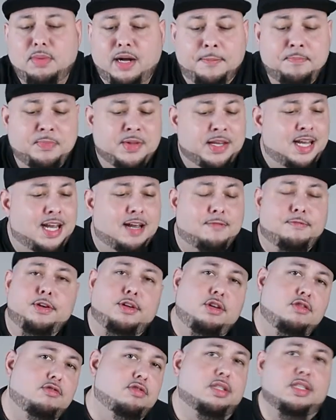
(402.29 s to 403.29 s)
but if you're
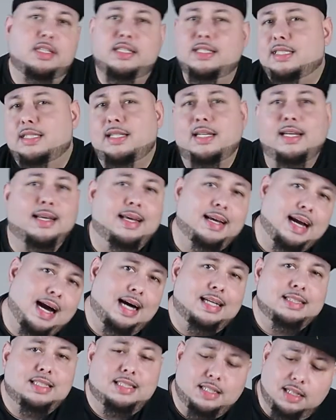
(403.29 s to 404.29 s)
using this thing
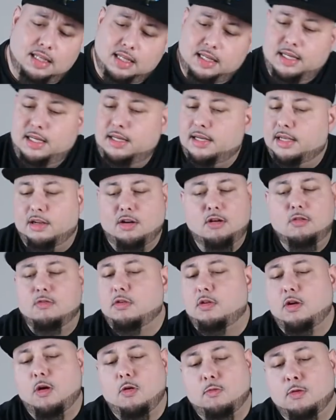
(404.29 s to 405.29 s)
constantly and
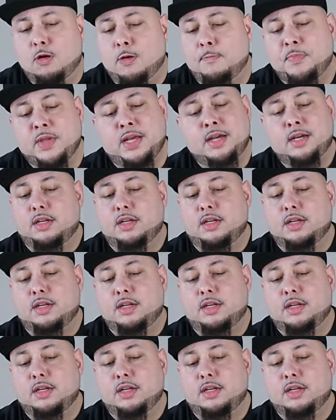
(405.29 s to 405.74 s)
over,